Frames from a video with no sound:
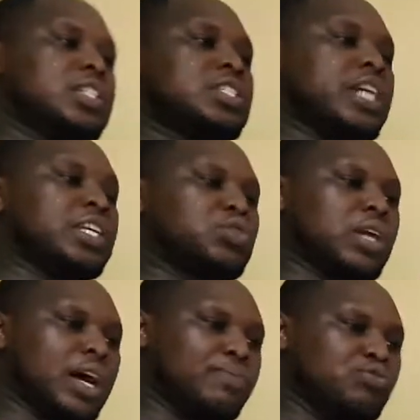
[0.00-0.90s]
try to
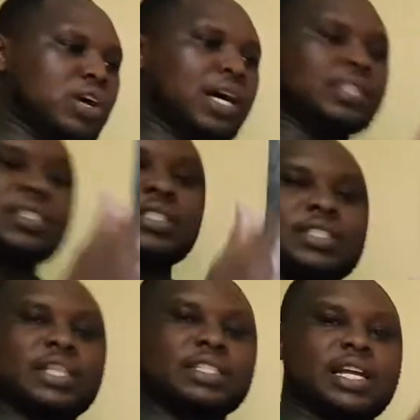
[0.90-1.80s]
rub your hands
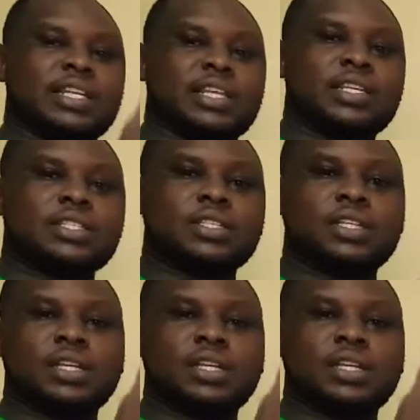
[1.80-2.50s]
just like this